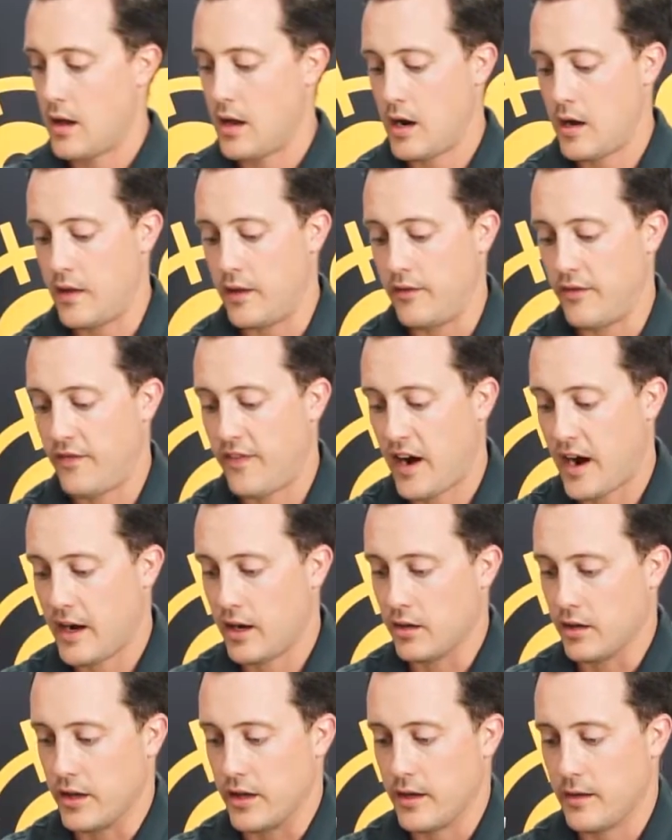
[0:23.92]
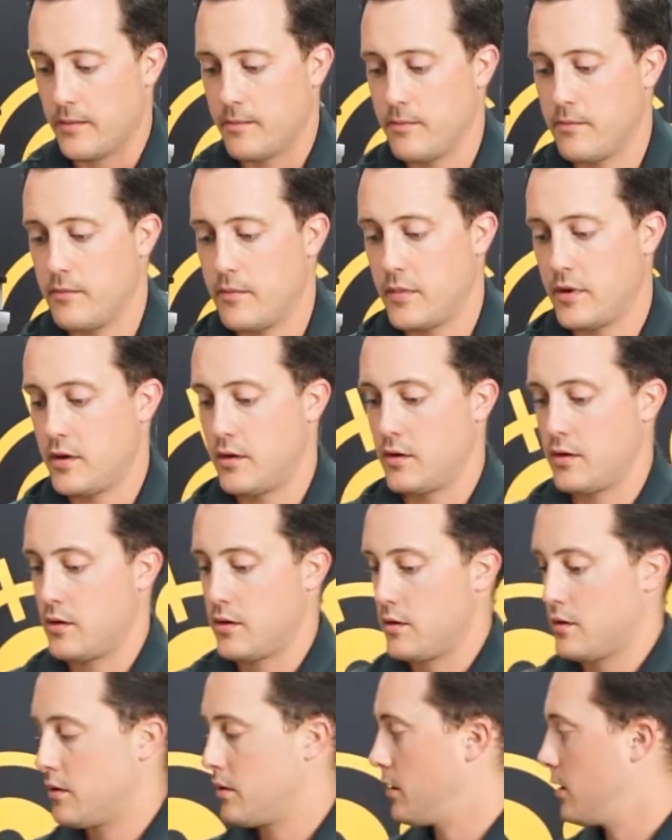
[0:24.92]
And then finally,
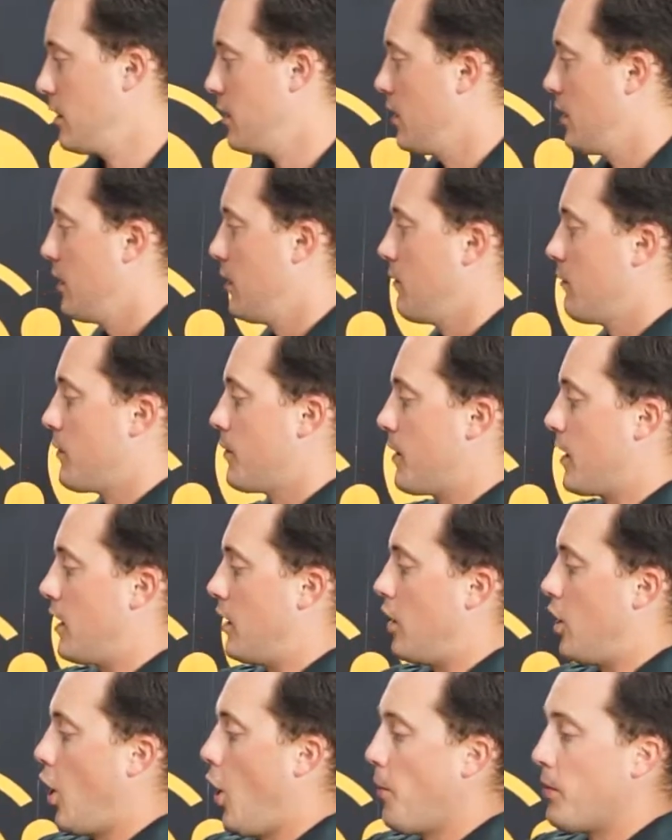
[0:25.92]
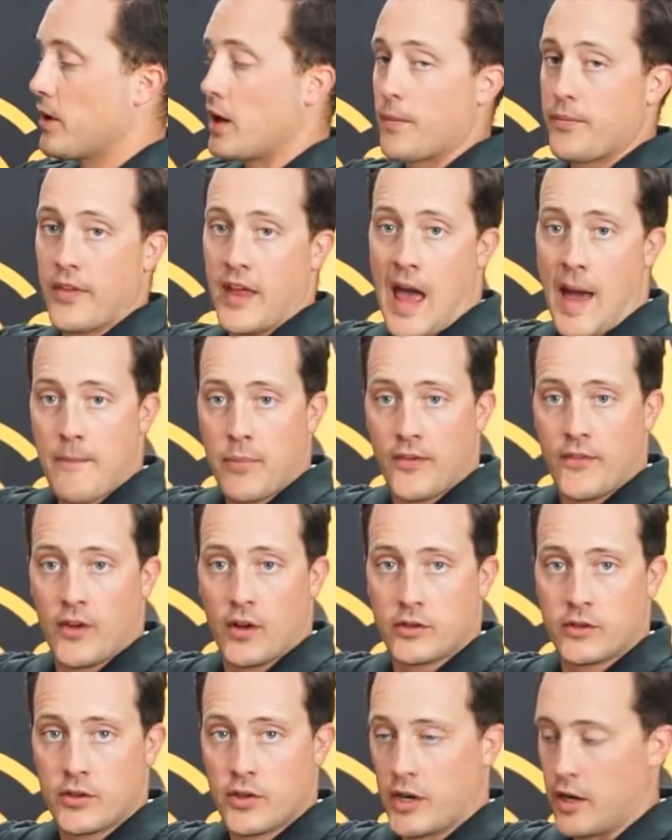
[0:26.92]
we want to open up the HEPA
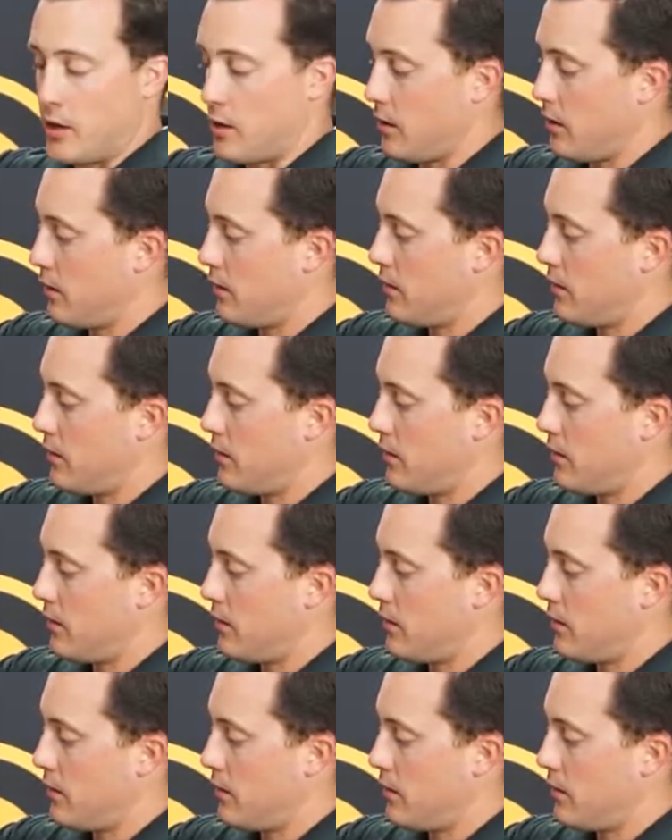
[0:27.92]
filter here